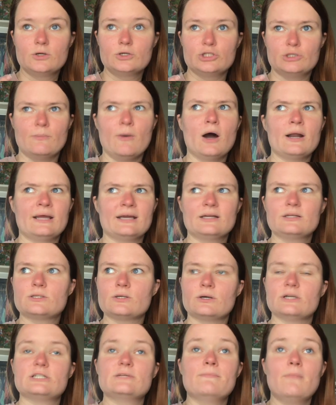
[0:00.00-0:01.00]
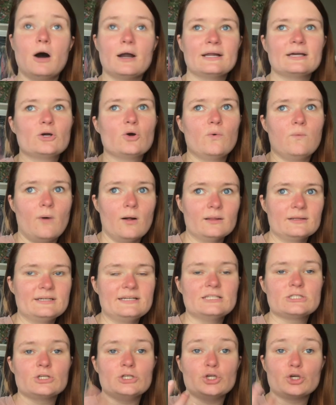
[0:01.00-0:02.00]
demonic, sorry, demonic
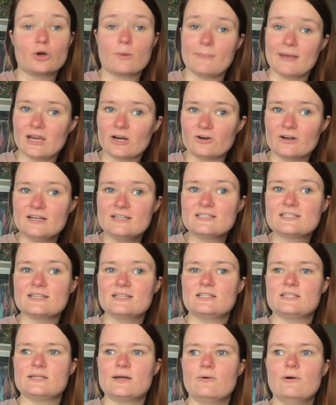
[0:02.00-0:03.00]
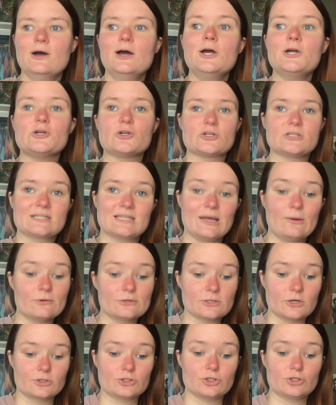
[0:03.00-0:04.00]
qualities in your appearance. And so your skin will
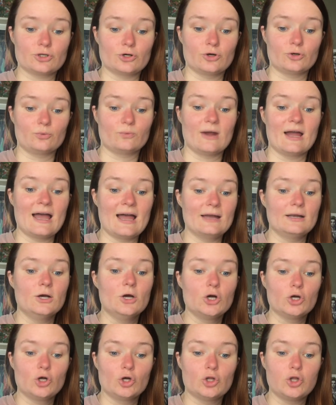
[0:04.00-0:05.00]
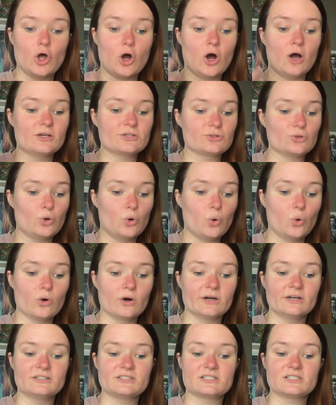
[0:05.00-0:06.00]
start to turn red, claws,
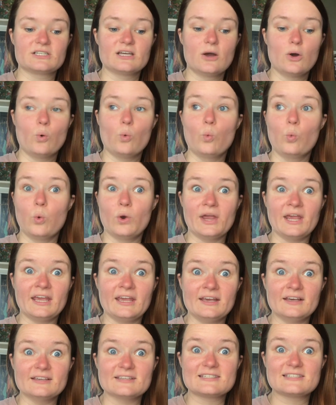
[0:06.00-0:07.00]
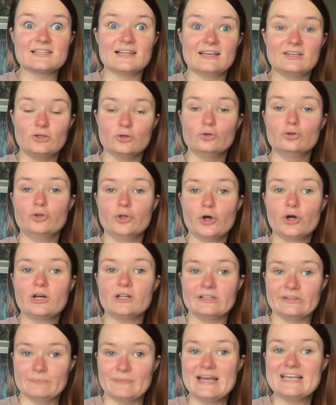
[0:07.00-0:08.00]
horns, wings, like you'll
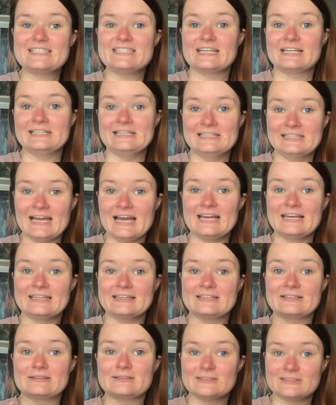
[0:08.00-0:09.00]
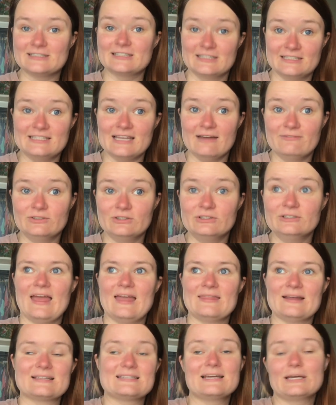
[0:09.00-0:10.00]
look basically like the, the devil.
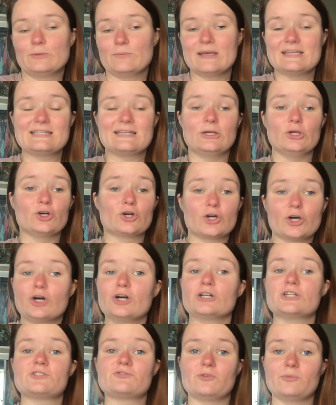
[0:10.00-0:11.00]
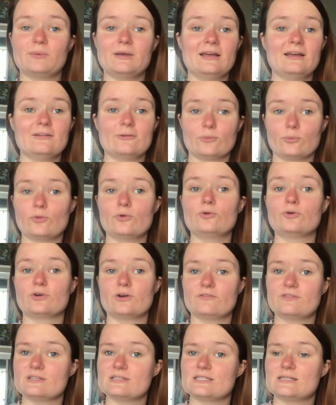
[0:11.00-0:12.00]
And that's like basically your curse for being the ruler
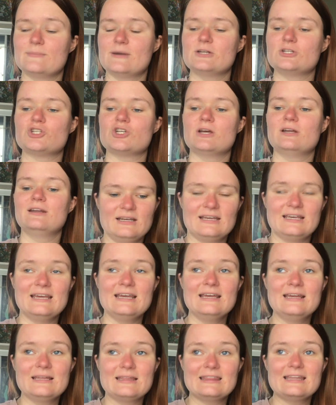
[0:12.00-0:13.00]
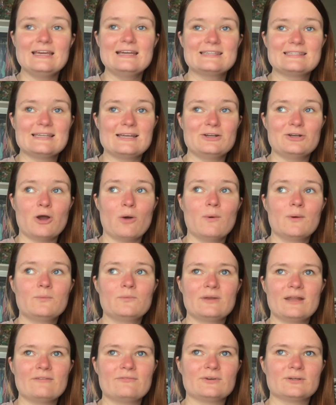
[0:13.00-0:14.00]
of this dimension. He thinks that no one
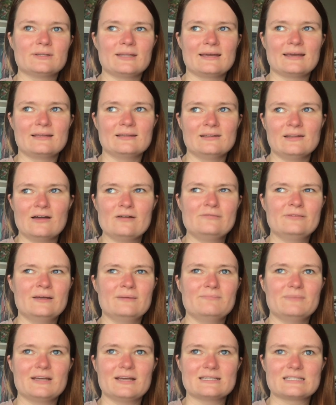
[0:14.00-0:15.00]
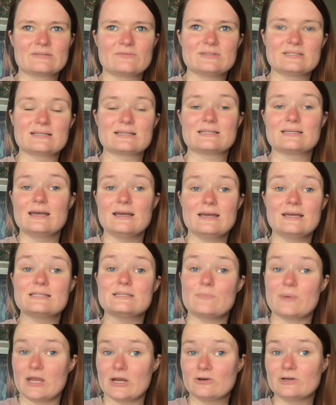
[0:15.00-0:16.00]
would ever like love him because of his, his
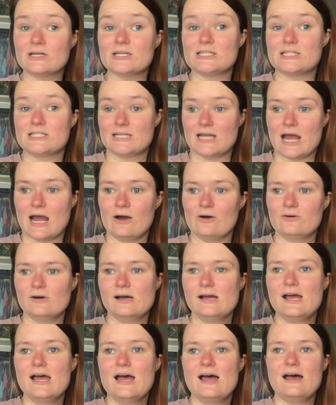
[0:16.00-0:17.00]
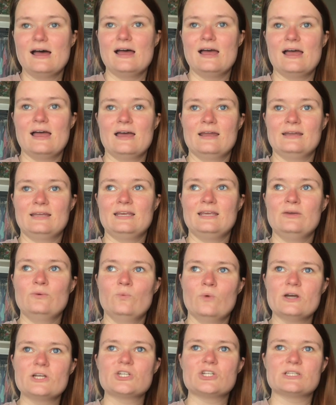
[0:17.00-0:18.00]
appearance now and he
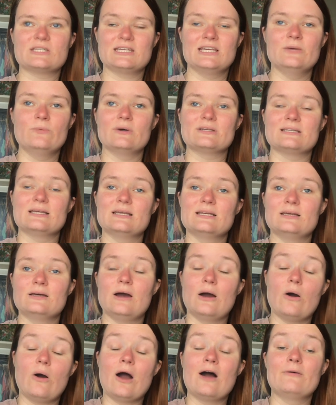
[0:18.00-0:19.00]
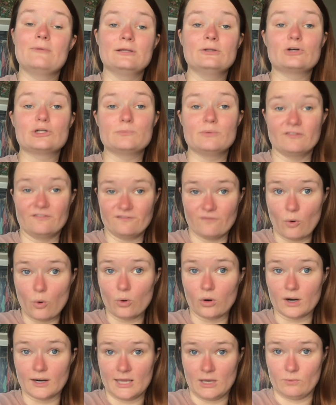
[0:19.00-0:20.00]
wishes he was his, how he looked
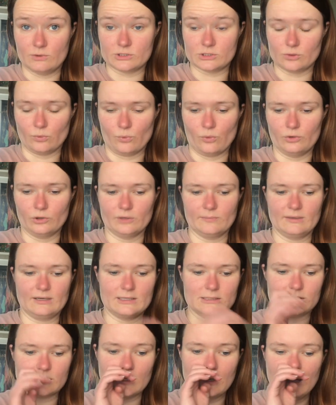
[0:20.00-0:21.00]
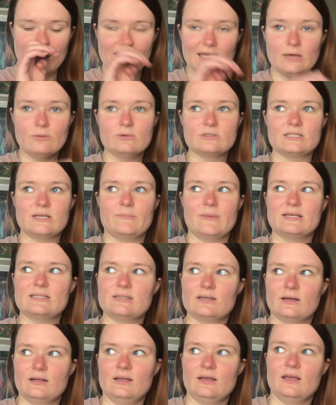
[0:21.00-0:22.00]
before he was the ruler because he was like
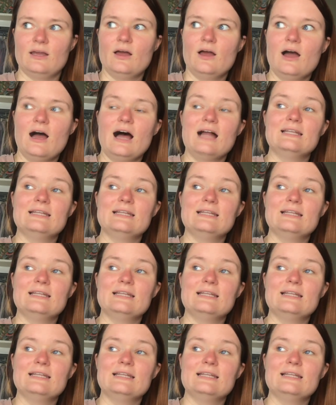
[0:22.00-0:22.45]
basically a